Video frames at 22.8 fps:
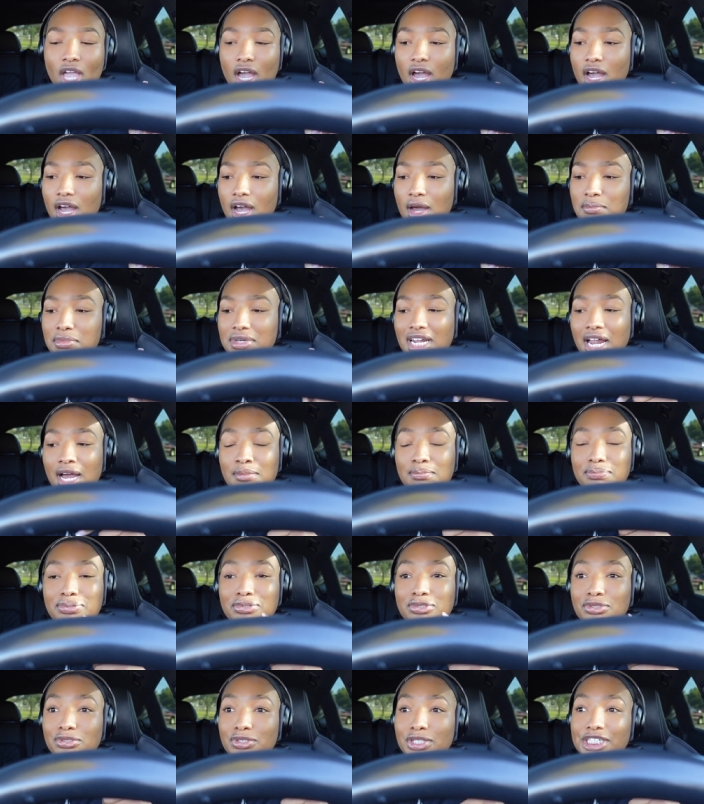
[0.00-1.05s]
um, but I'm
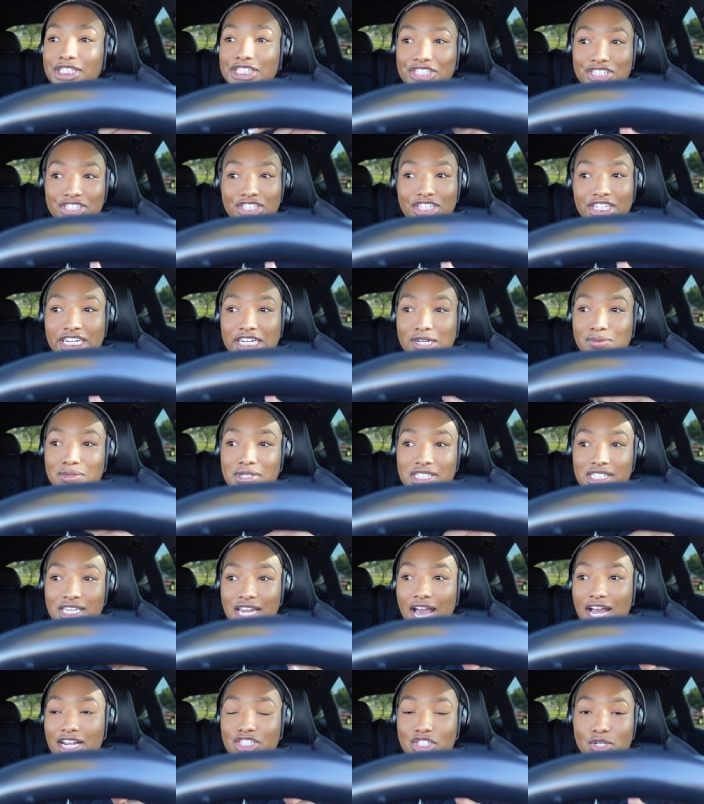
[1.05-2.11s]
pretty sure it was
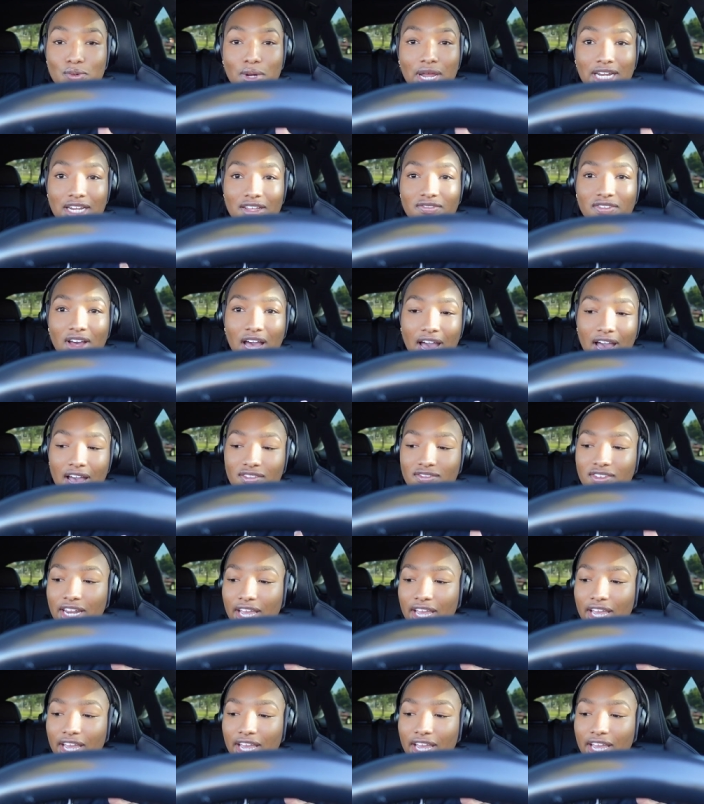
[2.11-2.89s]
not two eighty-five.